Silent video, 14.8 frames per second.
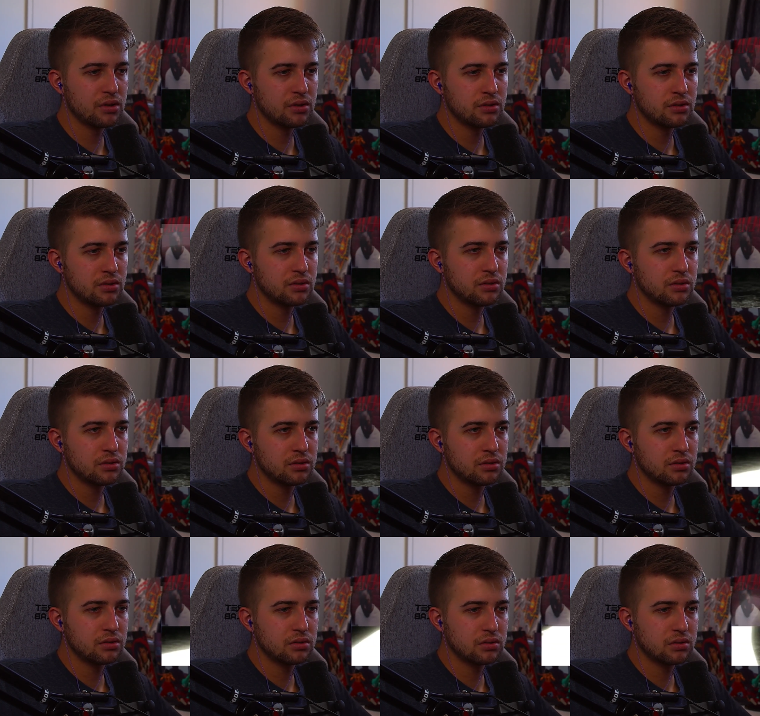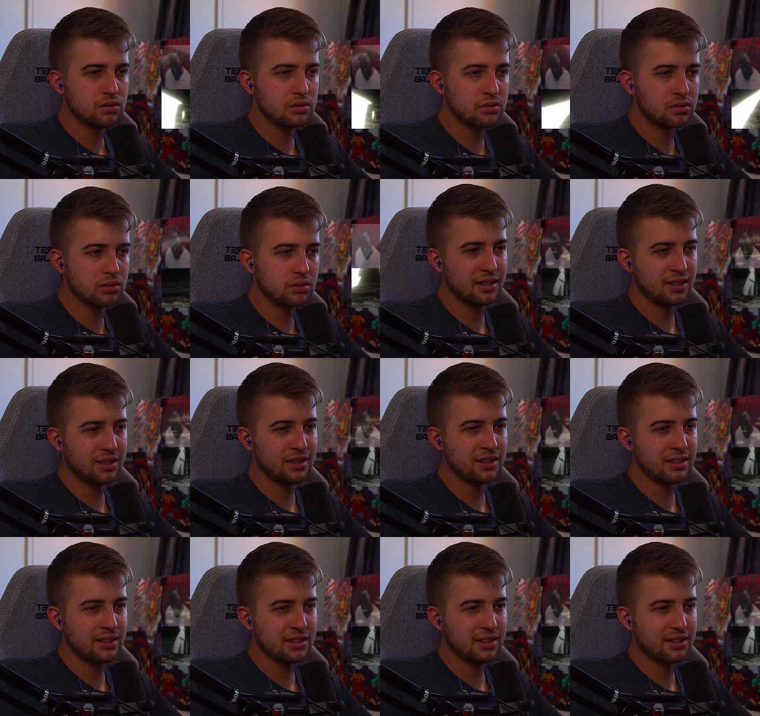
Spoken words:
Nobody speaks.